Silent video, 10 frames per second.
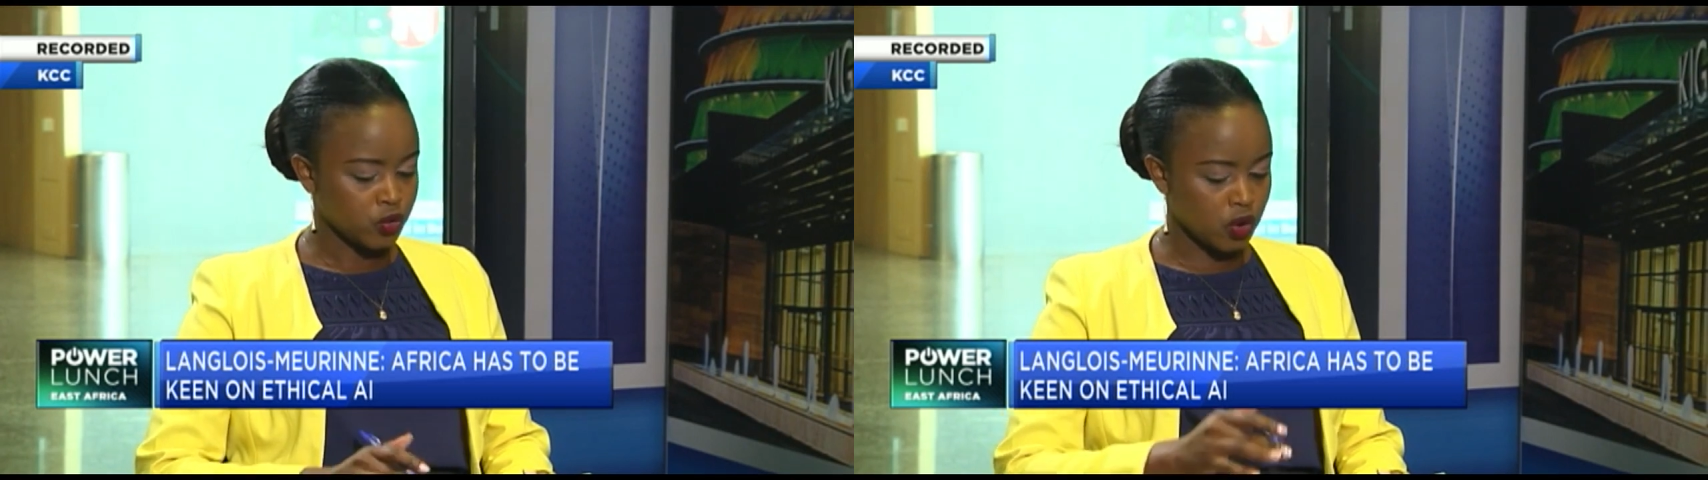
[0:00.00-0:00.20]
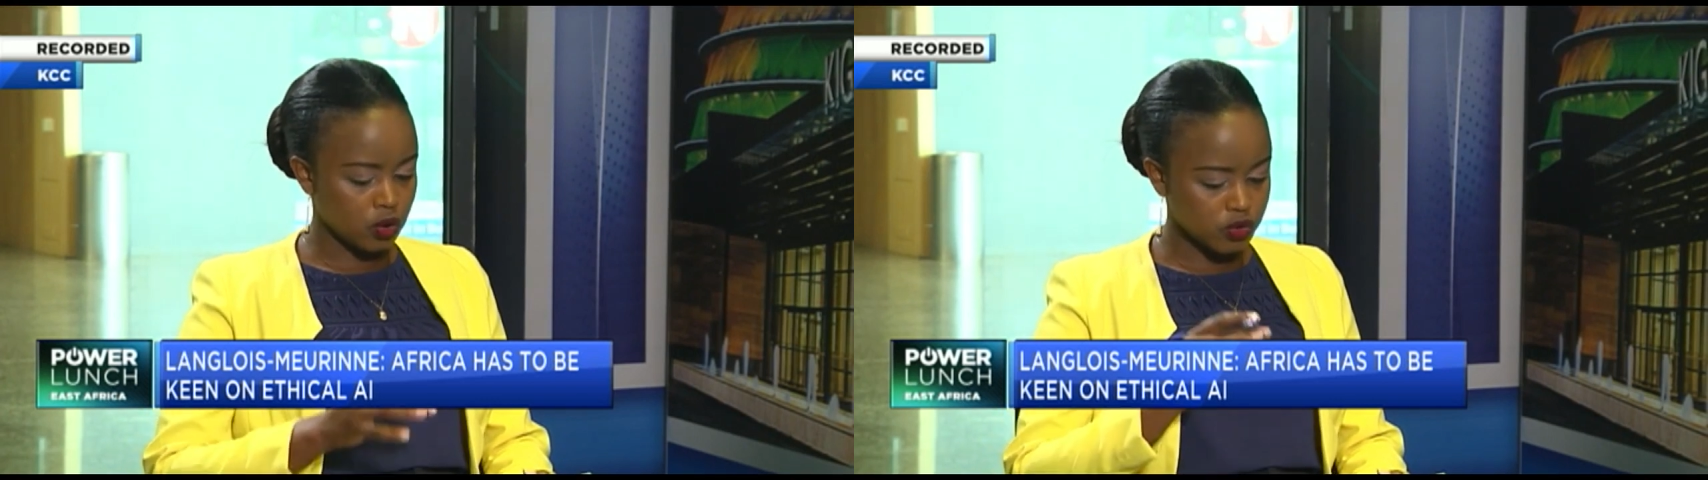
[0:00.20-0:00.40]

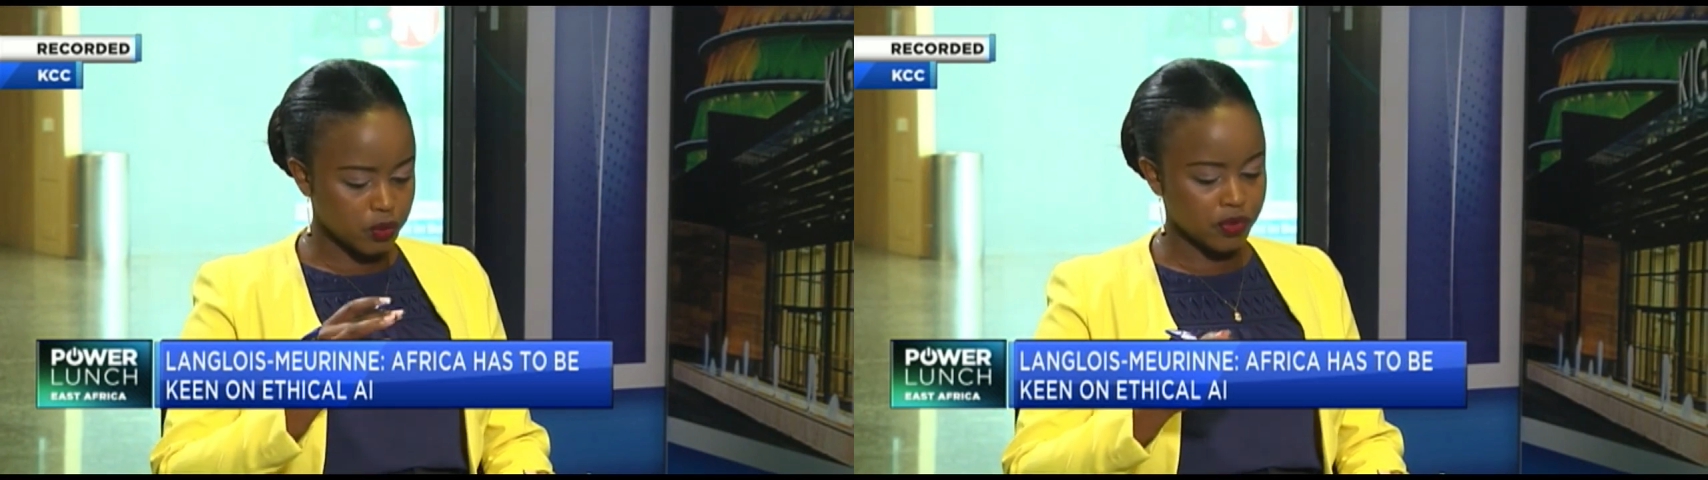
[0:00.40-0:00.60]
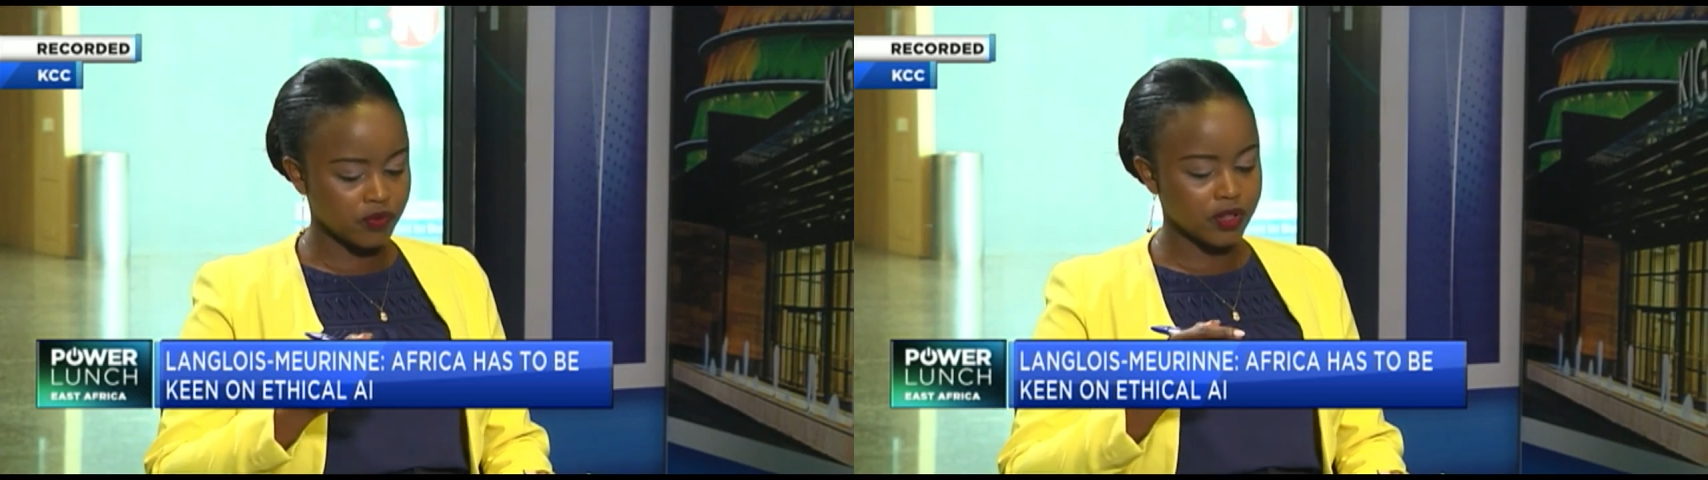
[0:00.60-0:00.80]
to
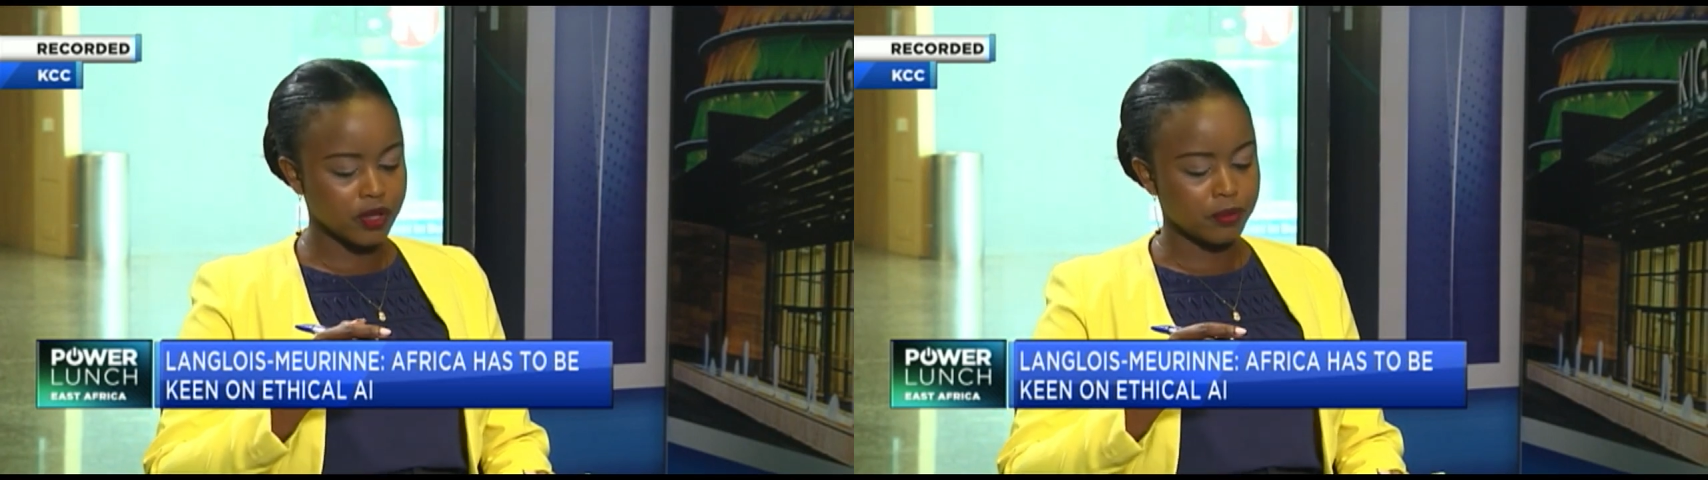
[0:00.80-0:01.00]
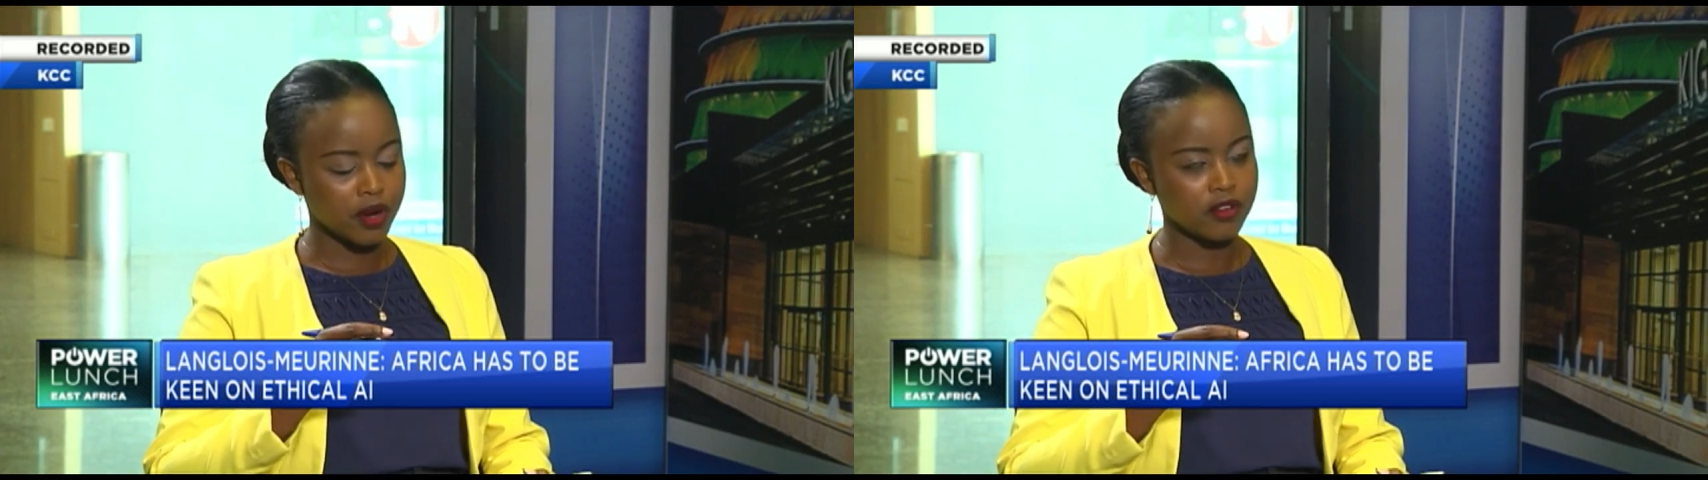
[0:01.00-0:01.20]
also
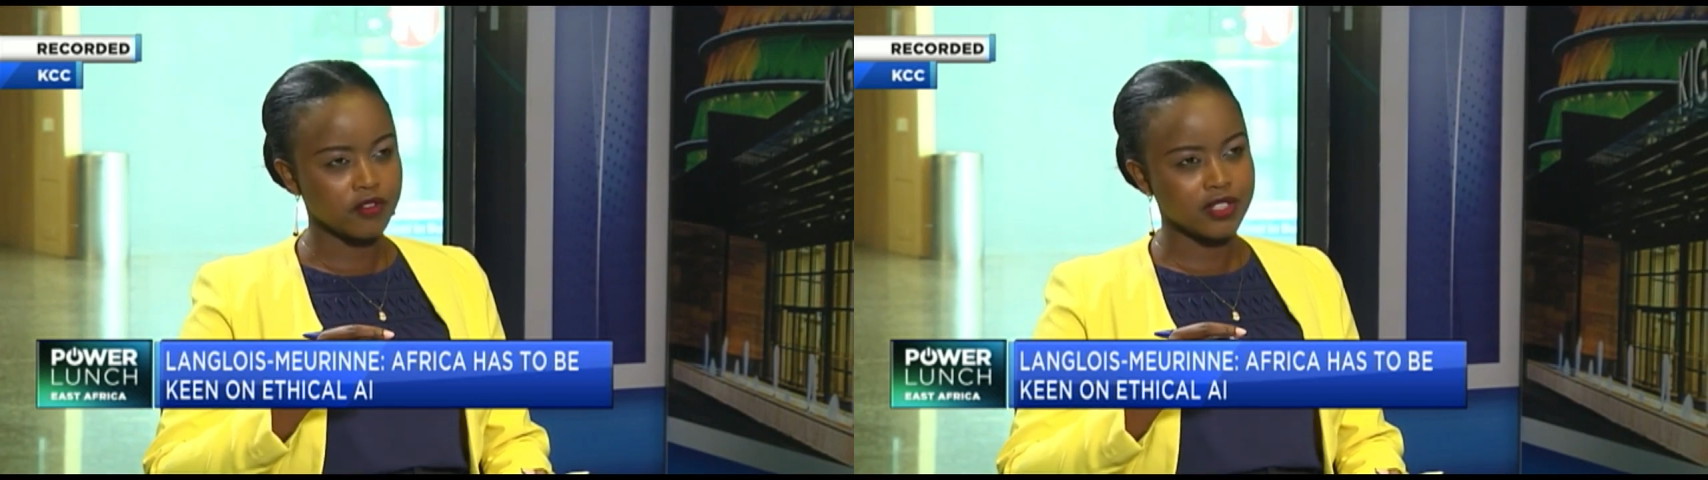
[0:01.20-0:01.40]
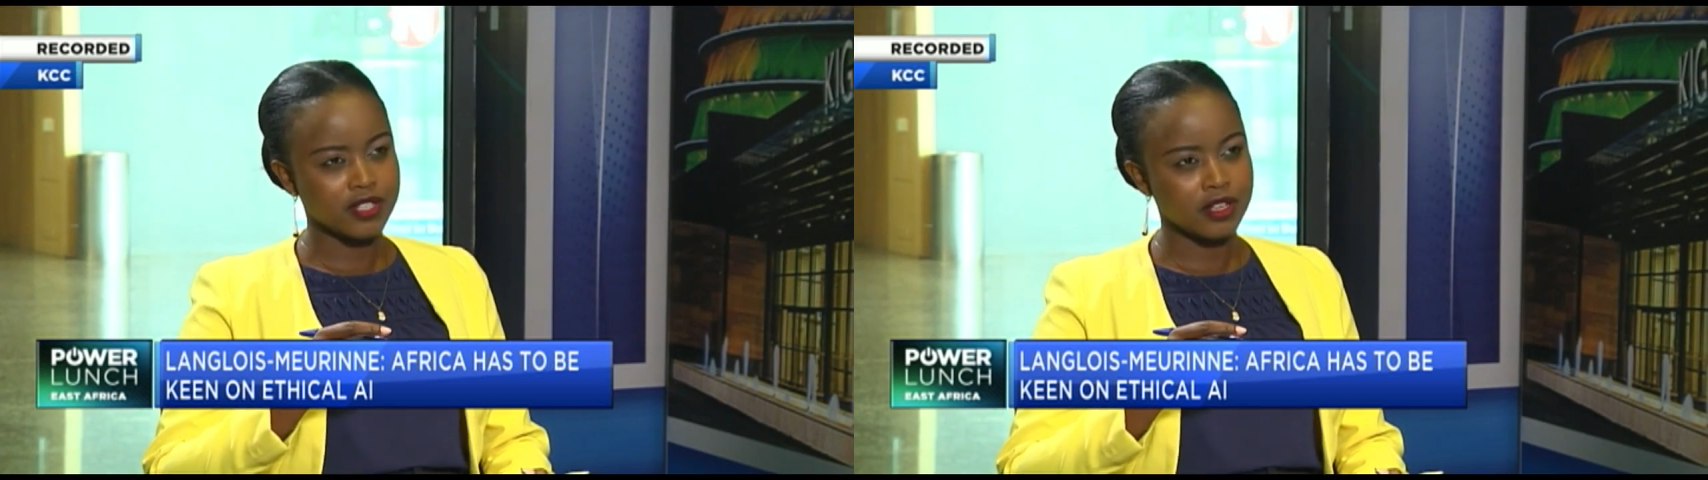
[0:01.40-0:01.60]
prevent the
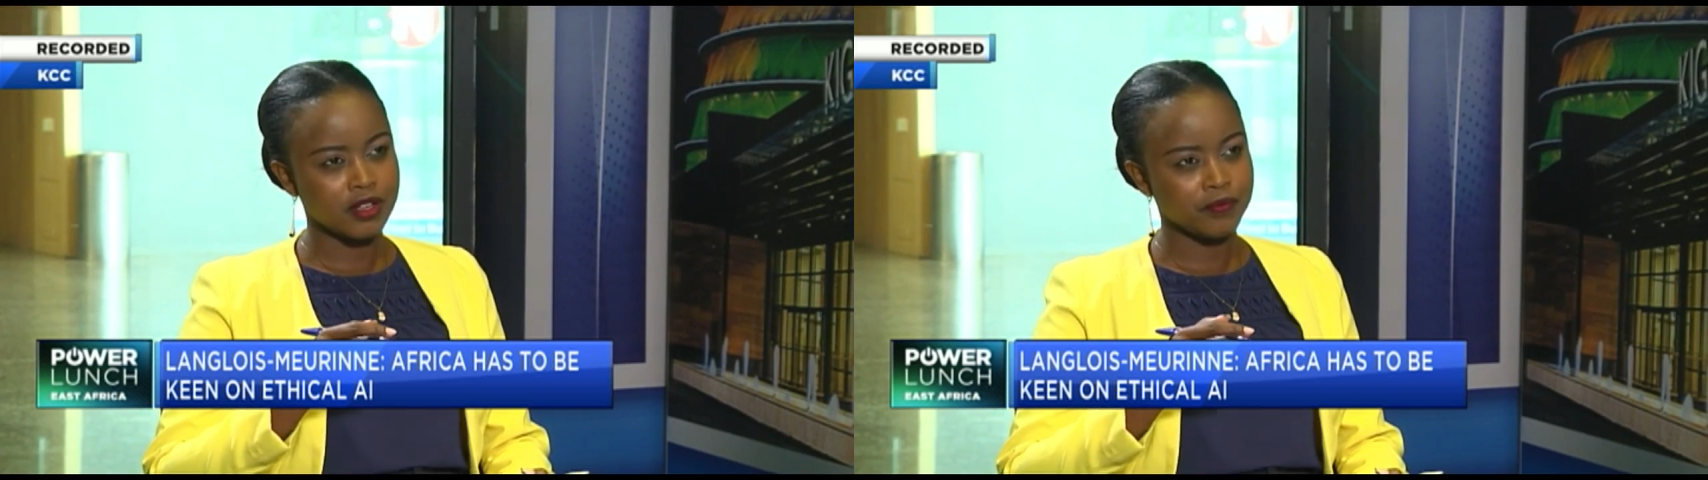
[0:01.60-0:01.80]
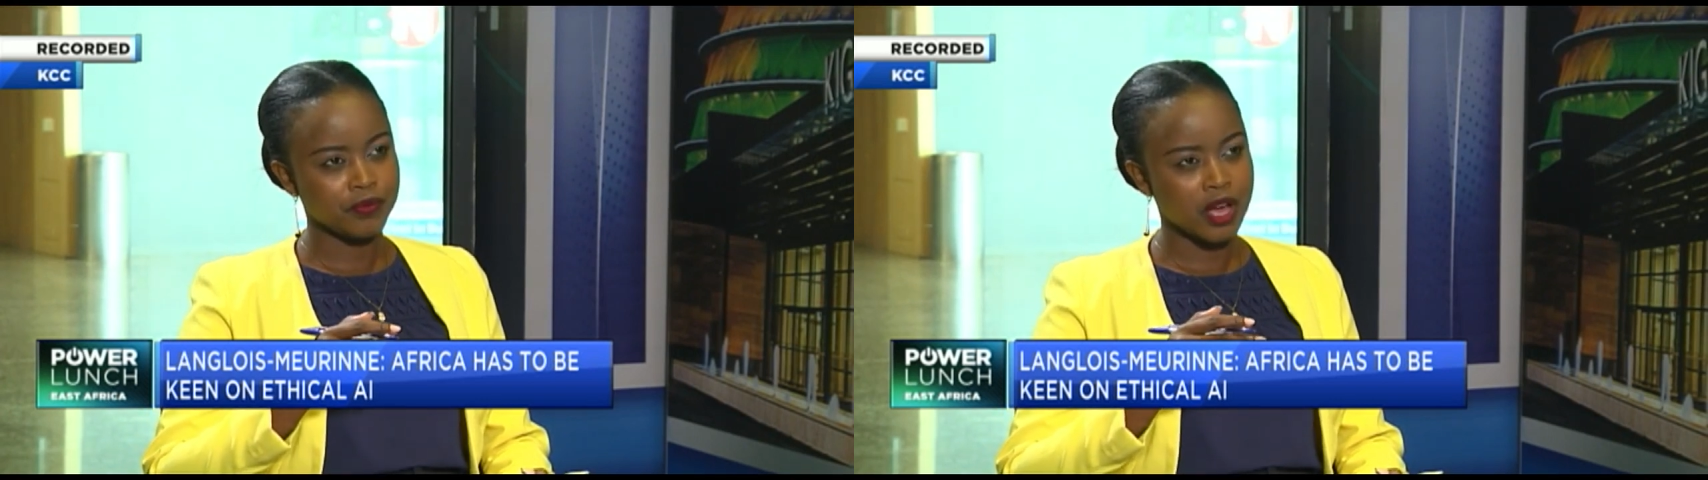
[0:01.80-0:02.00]

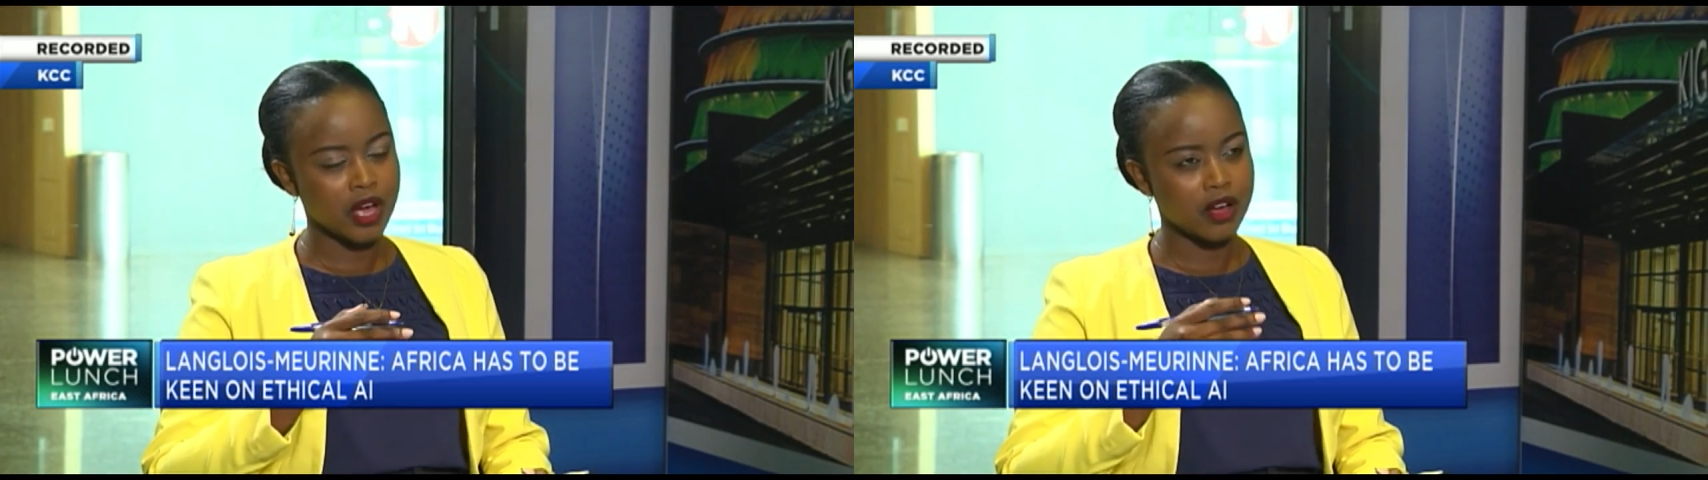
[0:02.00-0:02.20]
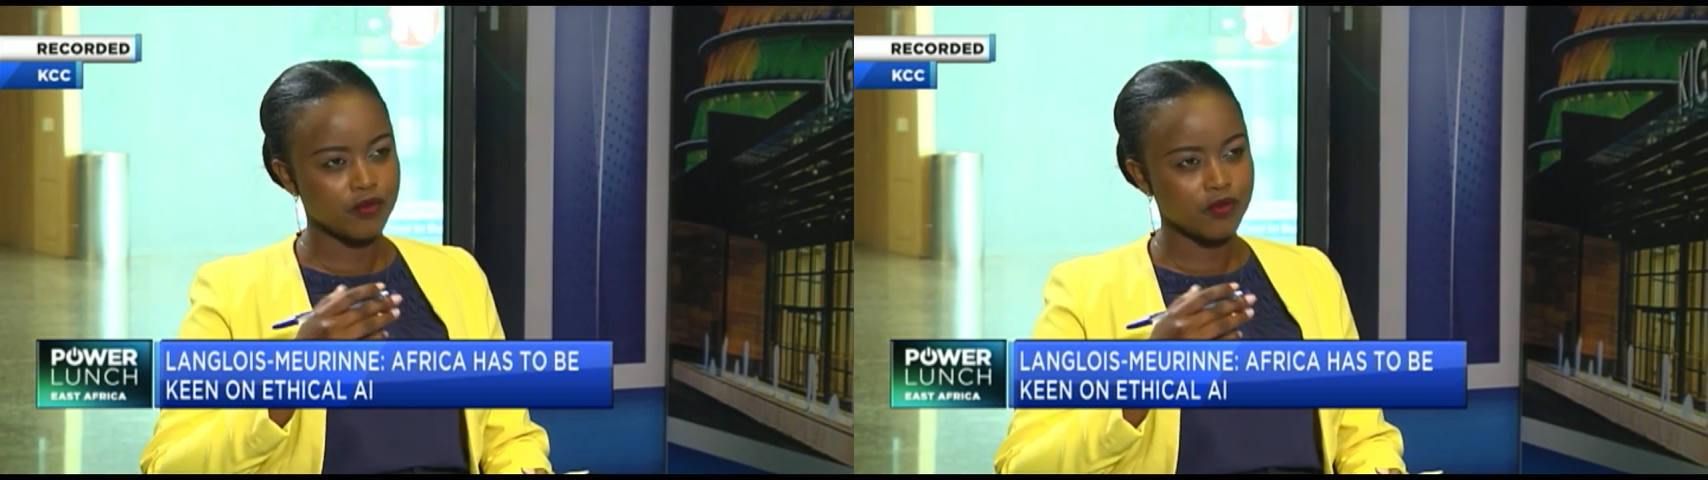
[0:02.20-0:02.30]
privacy,